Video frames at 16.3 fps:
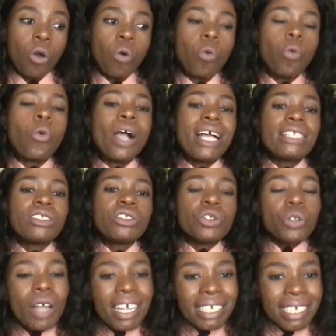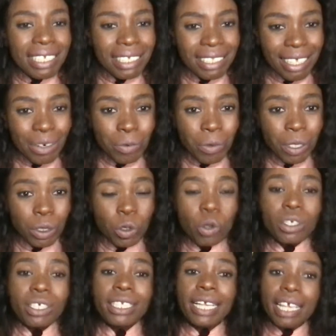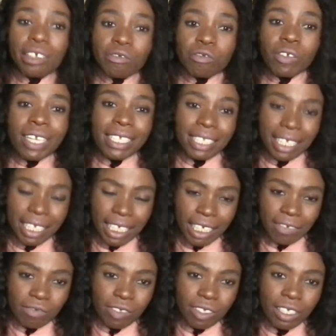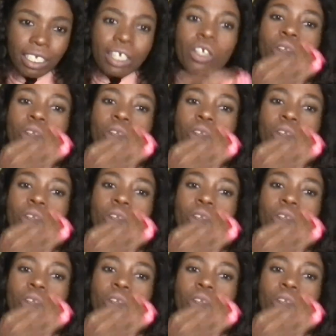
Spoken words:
Once you understand what God gave you as a gift,